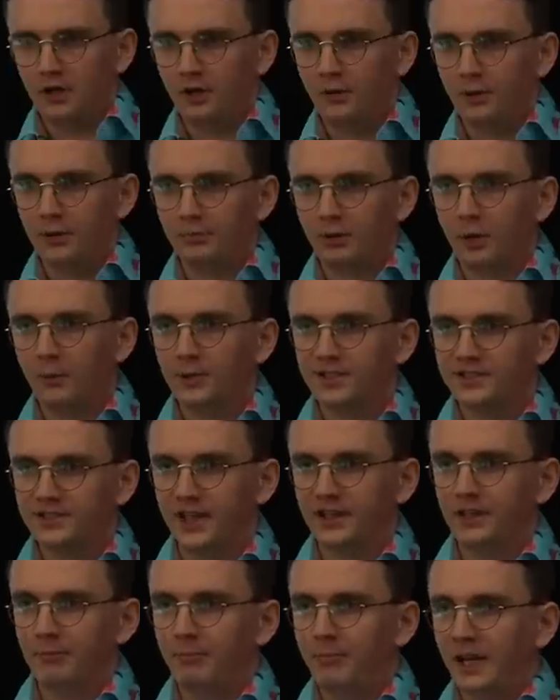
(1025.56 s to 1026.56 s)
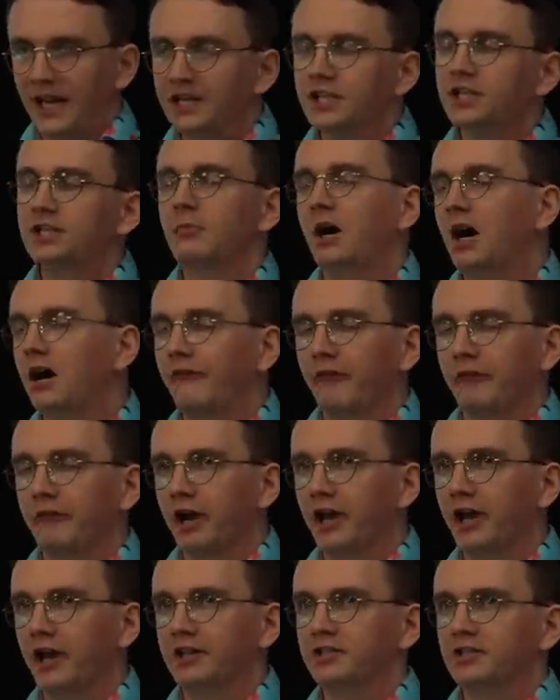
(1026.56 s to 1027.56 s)
who would probably set the benchmark for
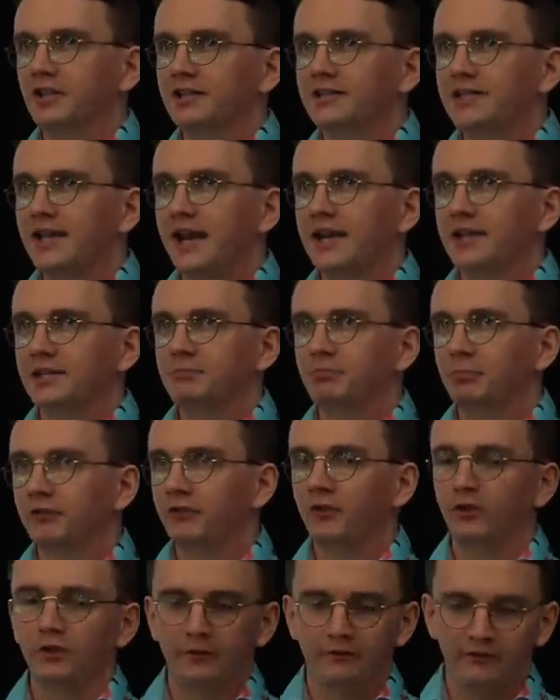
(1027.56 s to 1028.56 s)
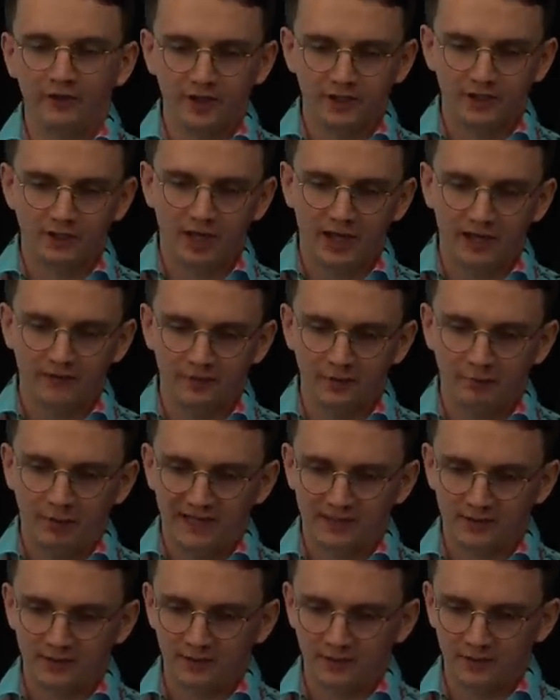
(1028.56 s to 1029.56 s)
rehearsal attacks before the first day of the
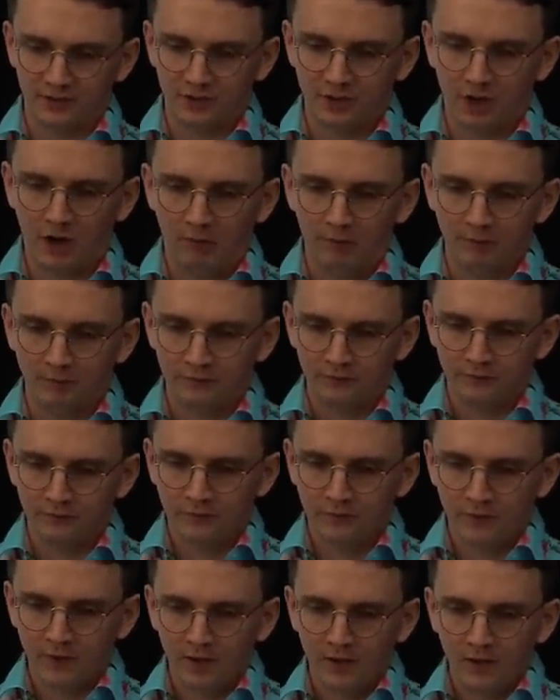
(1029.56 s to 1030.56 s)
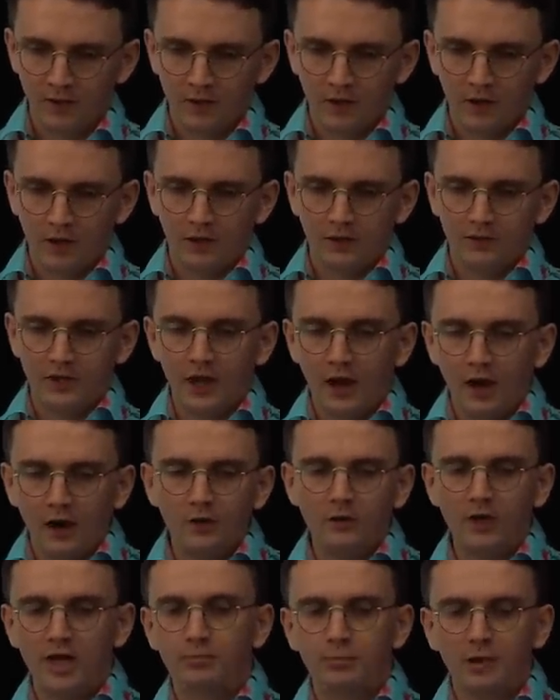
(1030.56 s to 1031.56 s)
Battle of the Somme, the
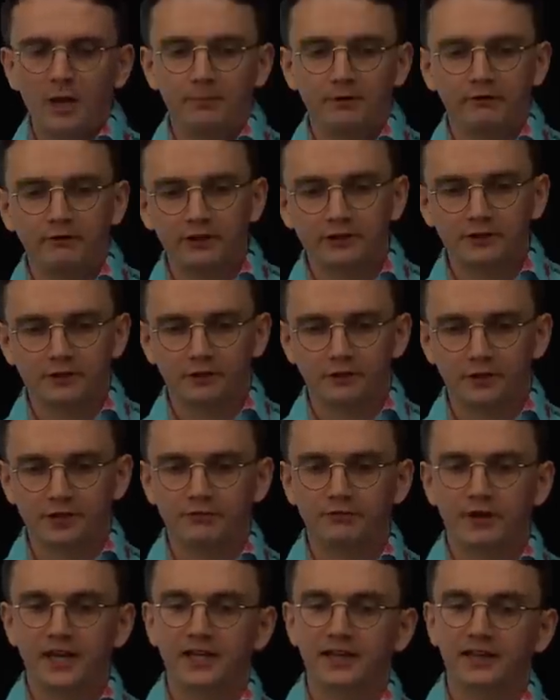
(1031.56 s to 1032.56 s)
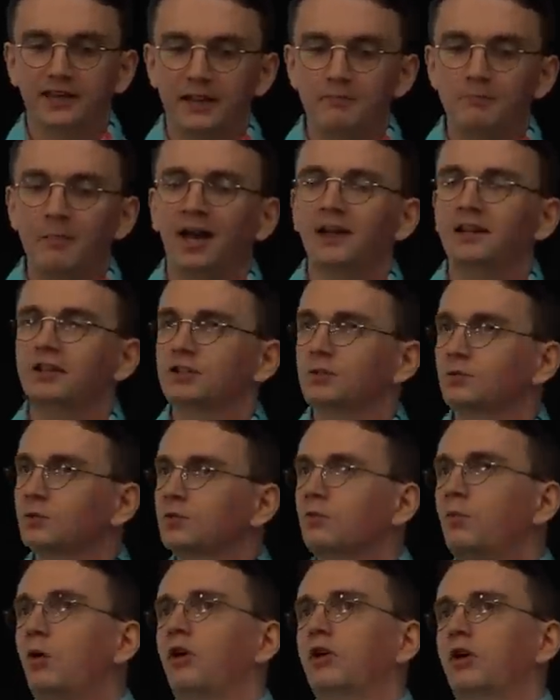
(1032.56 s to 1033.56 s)
only preparatory training they managed
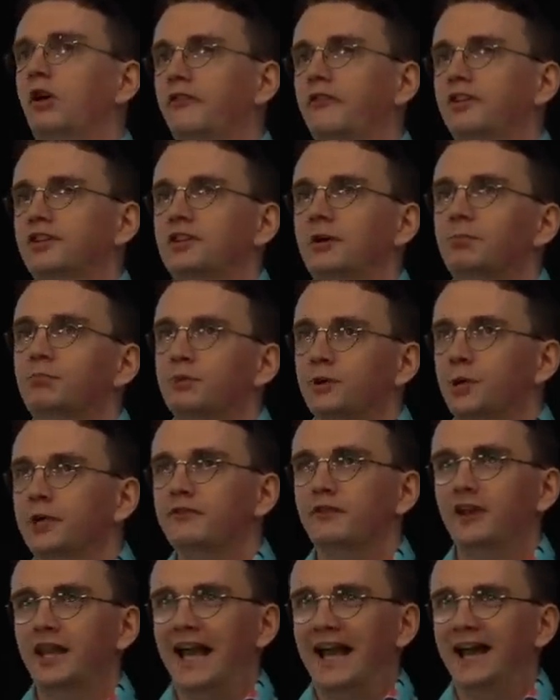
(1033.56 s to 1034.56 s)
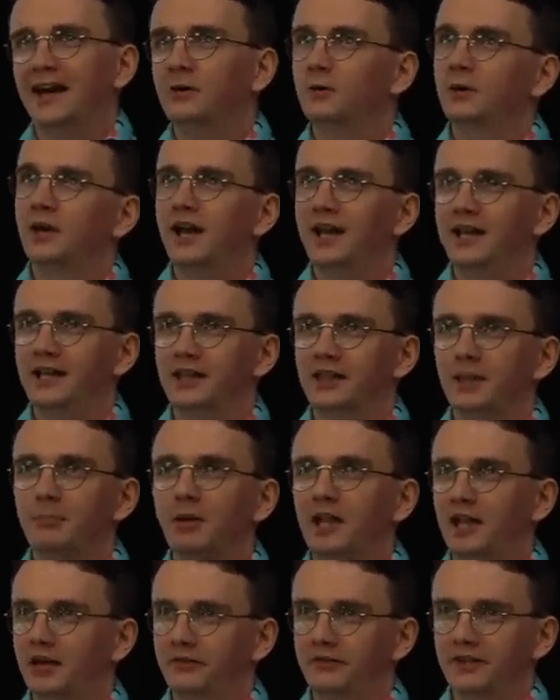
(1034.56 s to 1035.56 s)
was one officer briefly outlining the
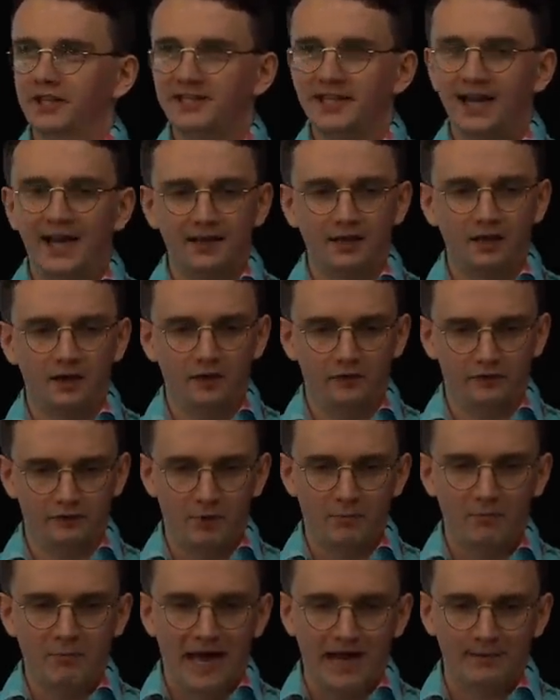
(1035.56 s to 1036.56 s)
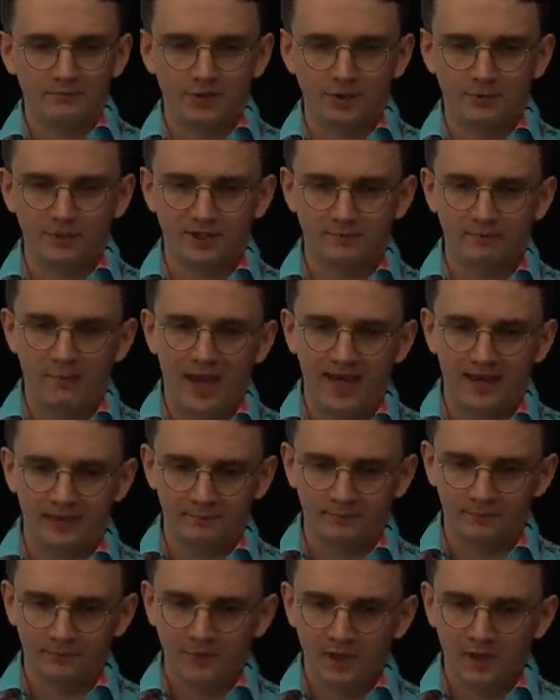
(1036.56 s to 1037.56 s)
plan of attack over a map to his men